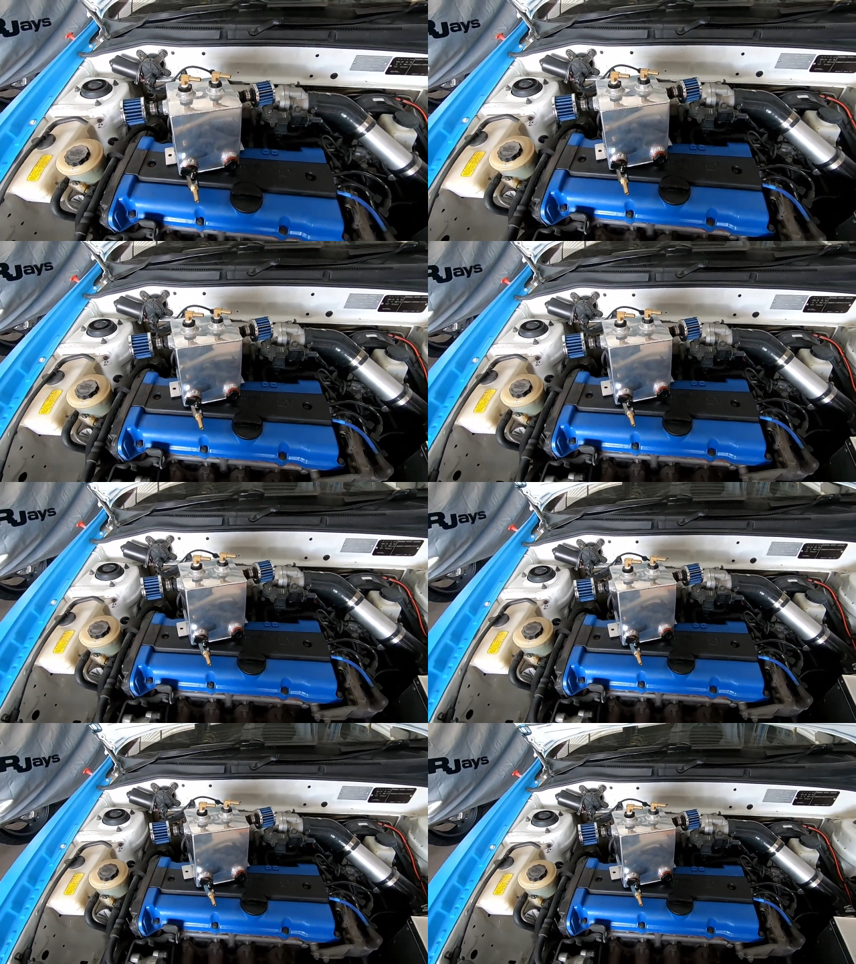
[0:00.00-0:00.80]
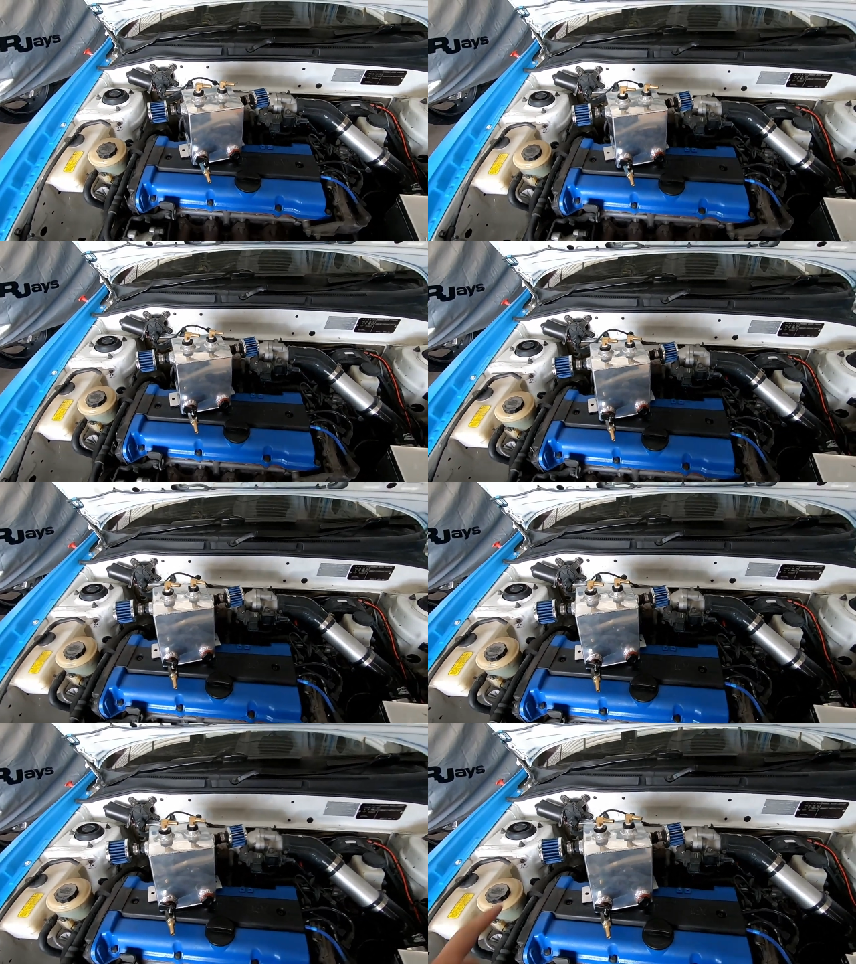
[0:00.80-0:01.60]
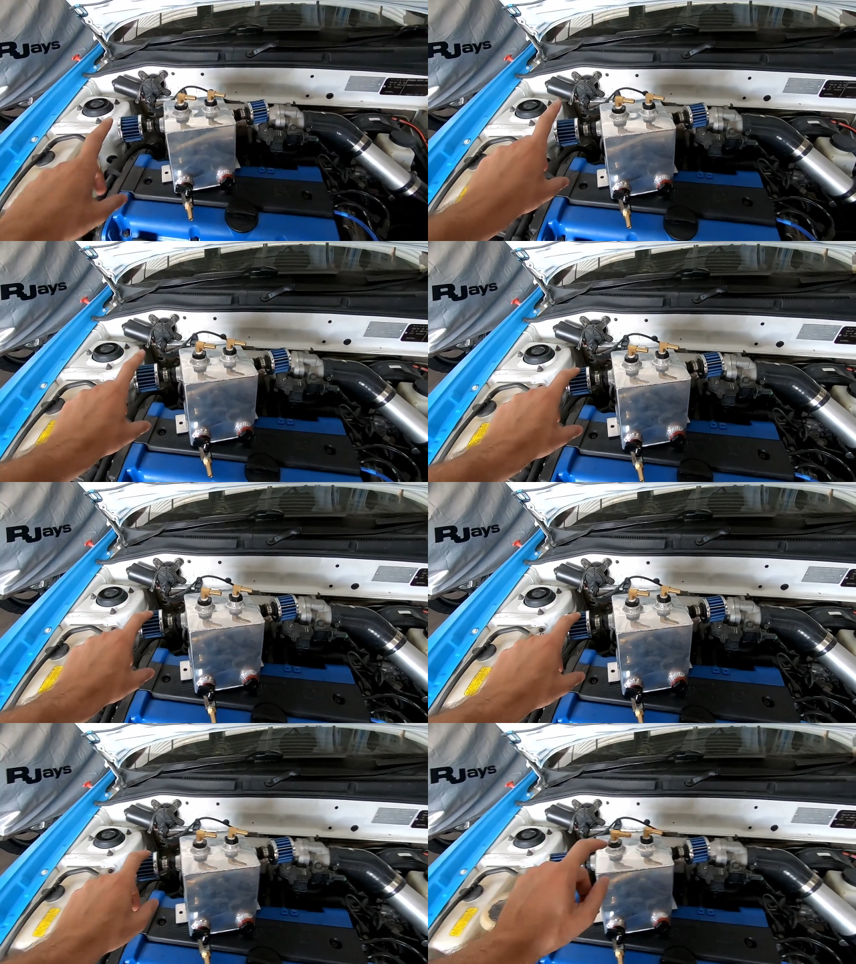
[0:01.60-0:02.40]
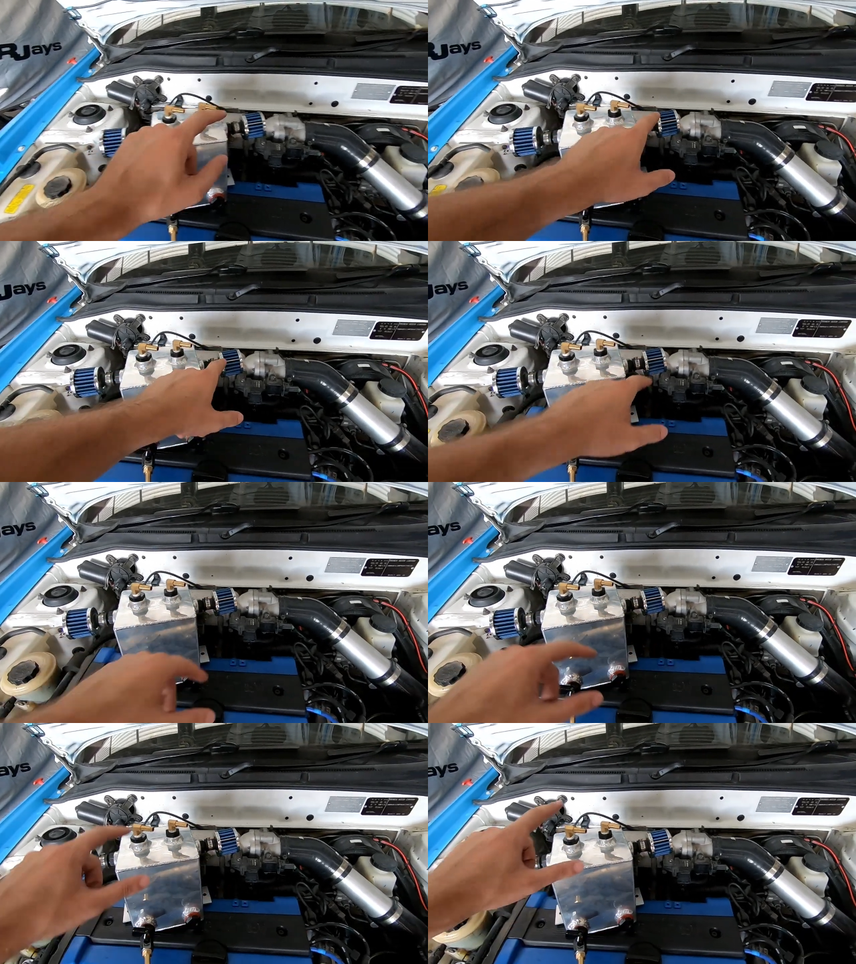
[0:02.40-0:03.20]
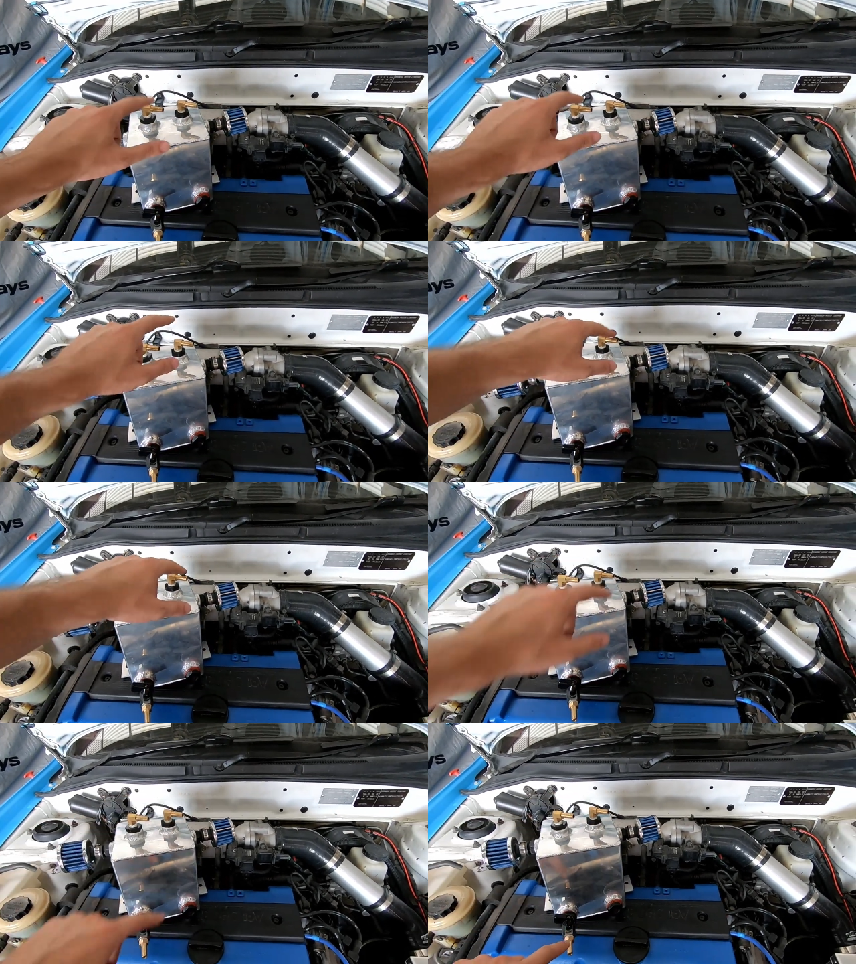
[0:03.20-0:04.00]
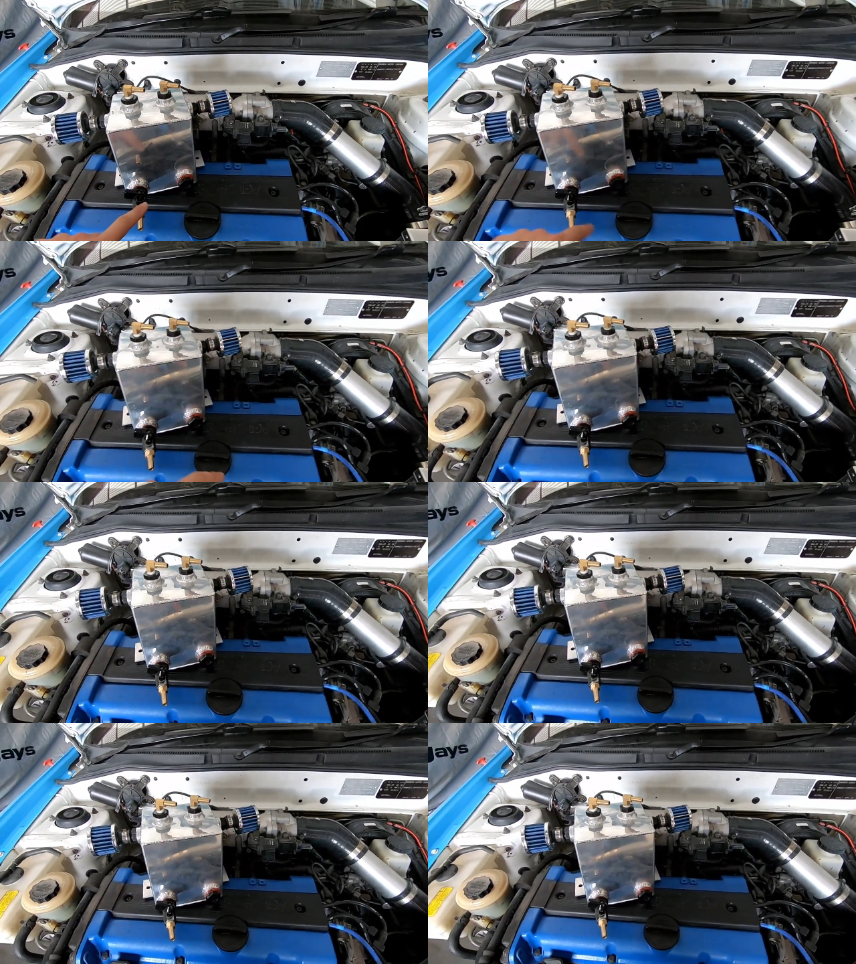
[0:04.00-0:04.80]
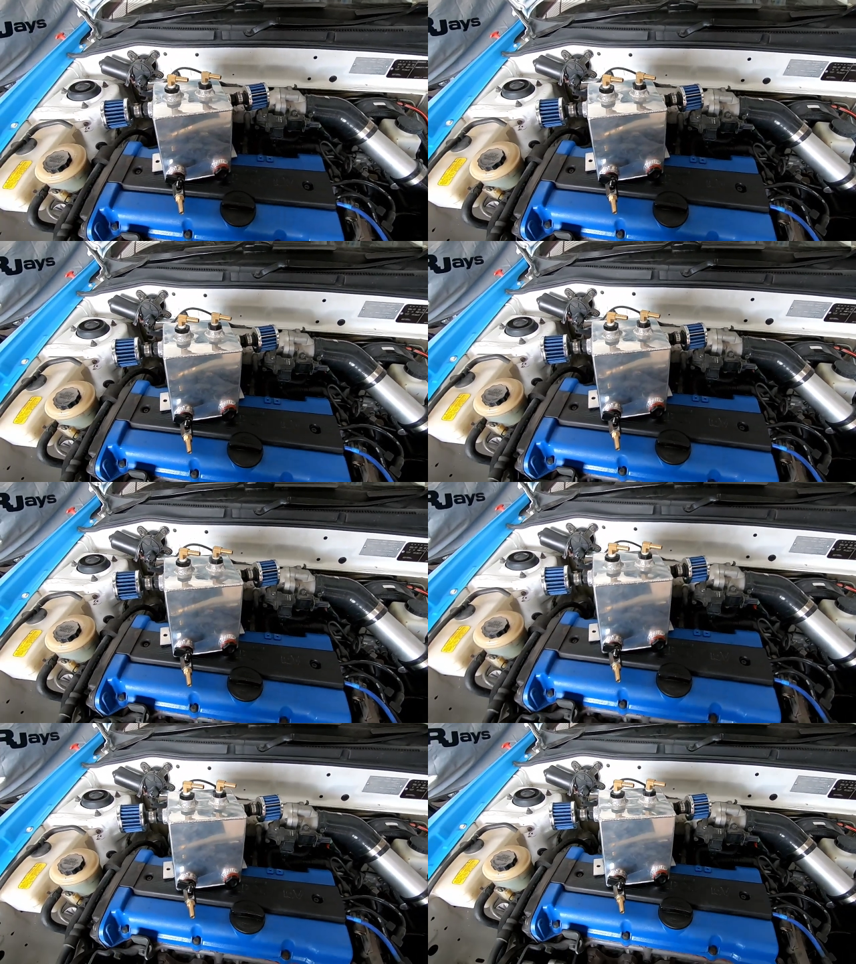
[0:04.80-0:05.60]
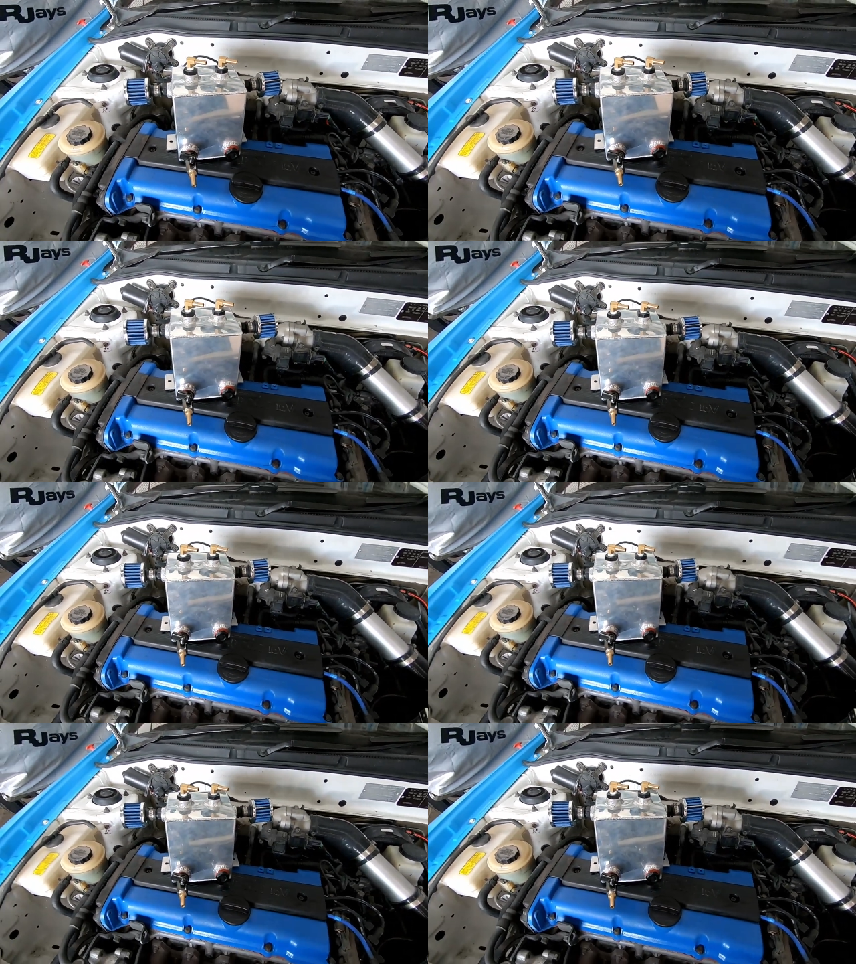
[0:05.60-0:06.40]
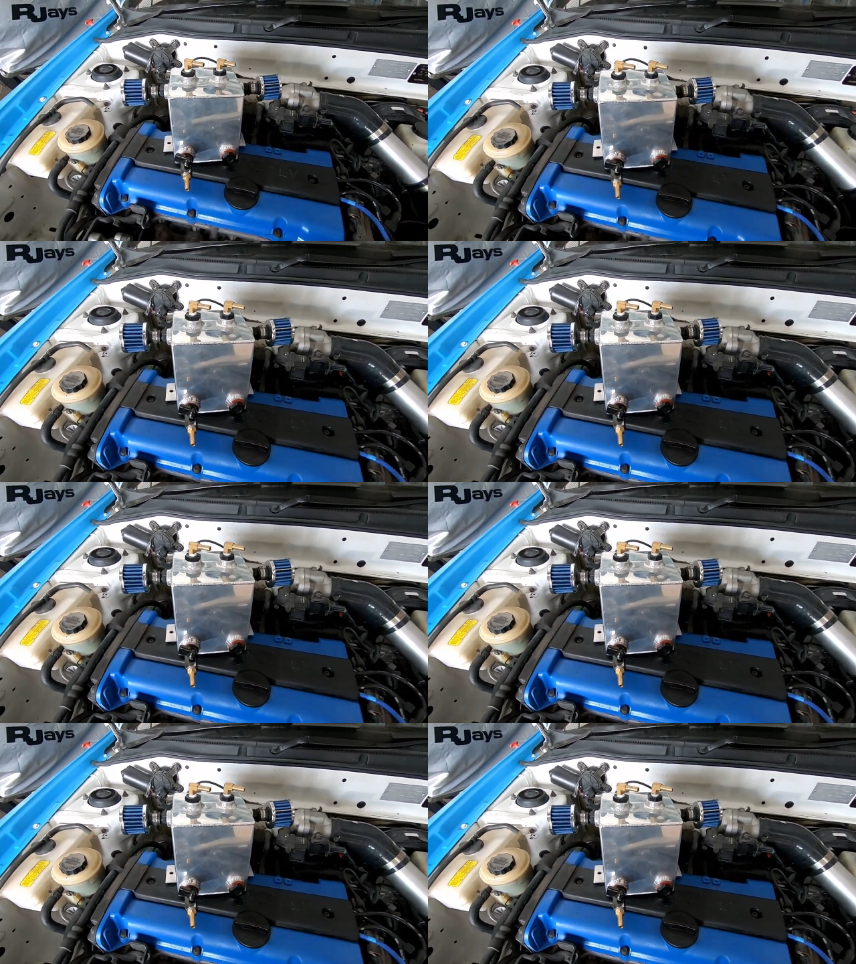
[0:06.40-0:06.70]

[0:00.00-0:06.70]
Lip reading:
[unreadable: no face in view]